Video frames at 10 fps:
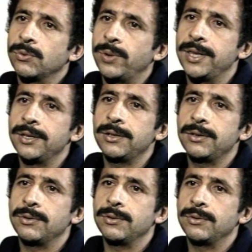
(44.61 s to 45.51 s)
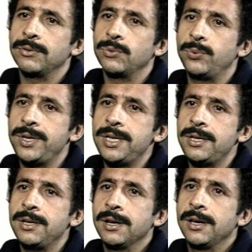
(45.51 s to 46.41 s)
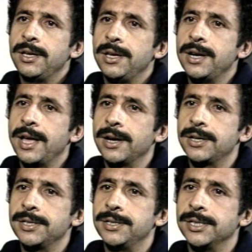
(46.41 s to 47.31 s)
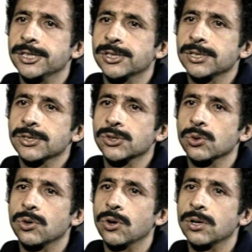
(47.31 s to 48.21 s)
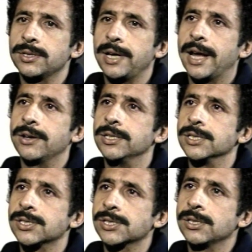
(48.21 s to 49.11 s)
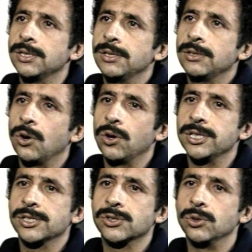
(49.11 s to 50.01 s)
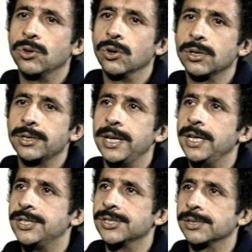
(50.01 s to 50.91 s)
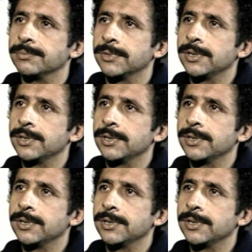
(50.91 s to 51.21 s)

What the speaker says: whether we inherited his so-called arrogance or his so-called elitism.